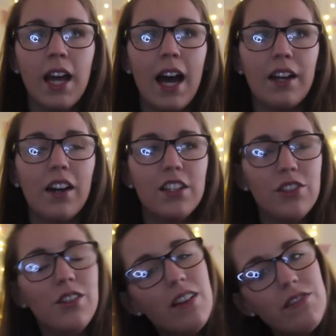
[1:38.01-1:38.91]
And I
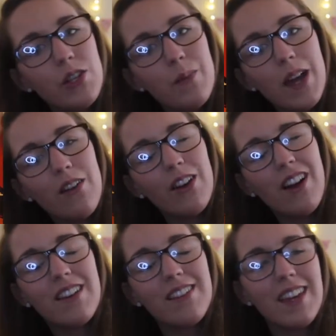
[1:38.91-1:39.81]
do love superhero
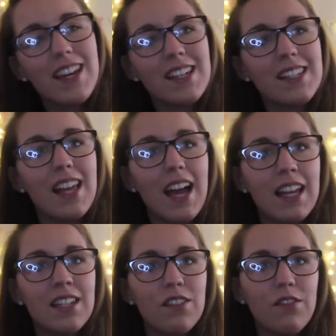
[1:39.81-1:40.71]
kind of things,
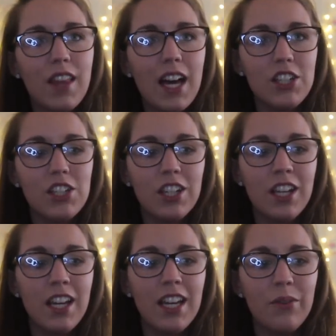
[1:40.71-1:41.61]
and The Flash
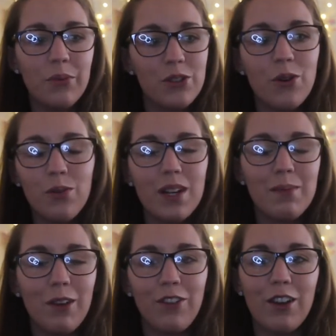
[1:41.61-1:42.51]
was always
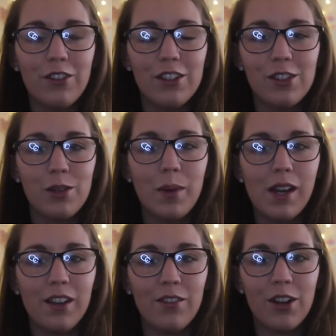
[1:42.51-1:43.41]
my favourite
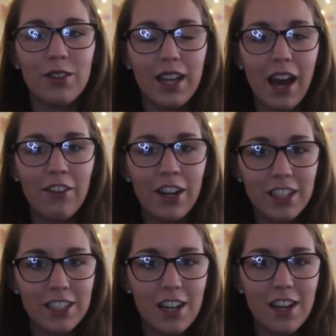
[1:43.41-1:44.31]
superhero
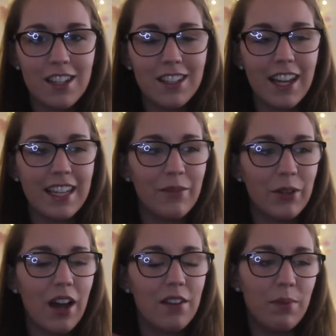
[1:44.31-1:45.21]
character.
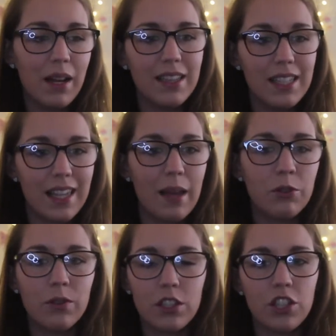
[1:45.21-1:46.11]
Like, I played this game
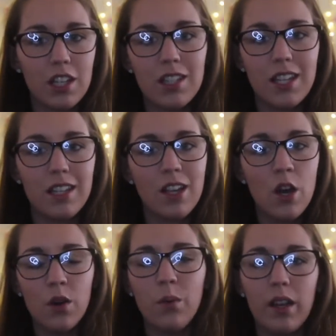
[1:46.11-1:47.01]
called Injustice,
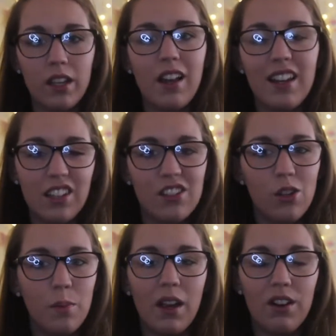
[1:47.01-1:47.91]
where you're like a
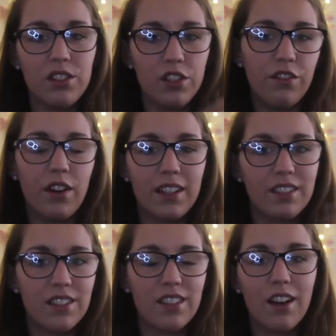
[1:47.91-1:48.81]
superhero and you fight
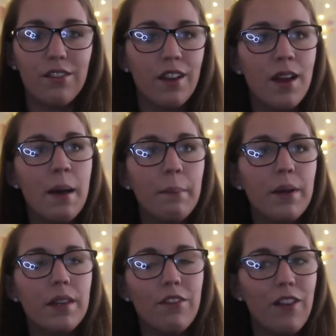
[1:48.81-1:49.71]
and stuff.
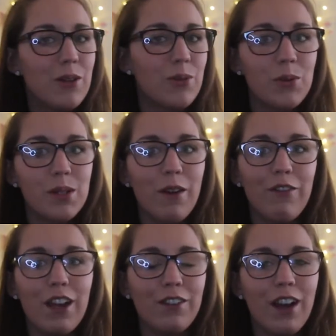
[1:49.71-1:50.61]
But Flash was always my
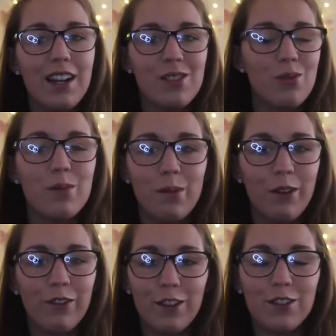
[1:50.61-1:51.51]
favourite, and he's always been
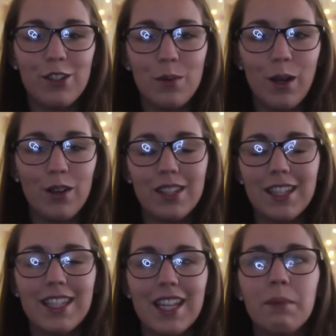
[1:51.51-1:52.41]
my favourite superhero
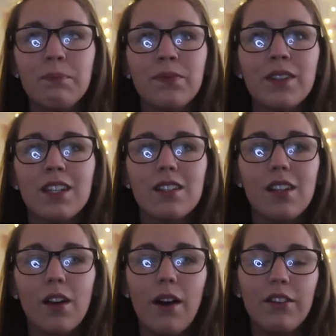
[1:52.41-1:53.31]
since then.
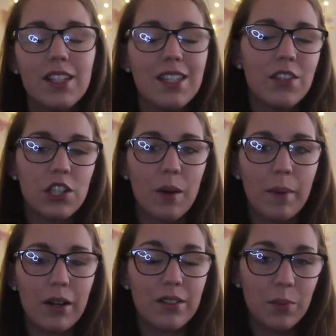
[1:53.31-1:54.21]
So having a TV show
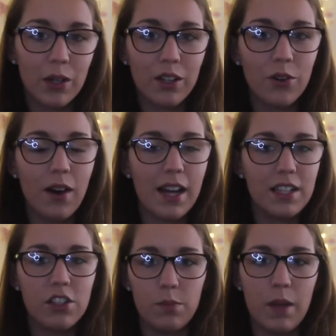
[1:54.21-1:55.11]
about it is pretty cool, and
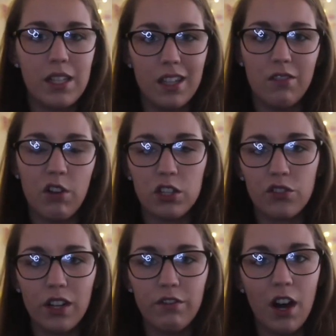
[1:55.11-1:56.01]
he just basically
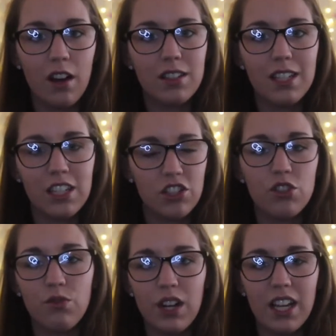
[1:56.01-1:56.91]
runs really fast, and it's
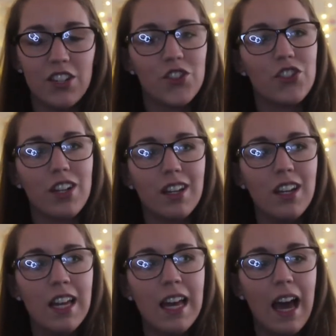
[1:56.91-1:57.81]
just really interesting
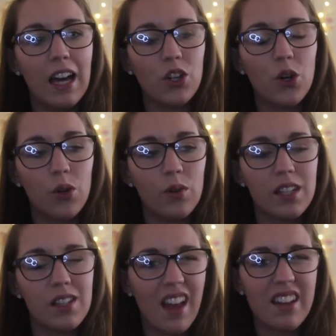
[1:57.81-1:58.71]
and cool, and
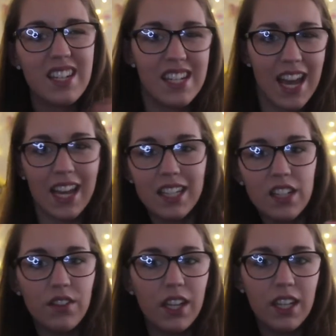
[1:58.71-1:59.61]
it's like
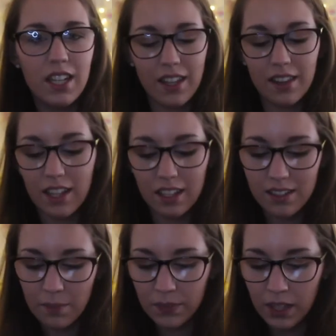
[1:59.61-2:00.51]
detective-y and things.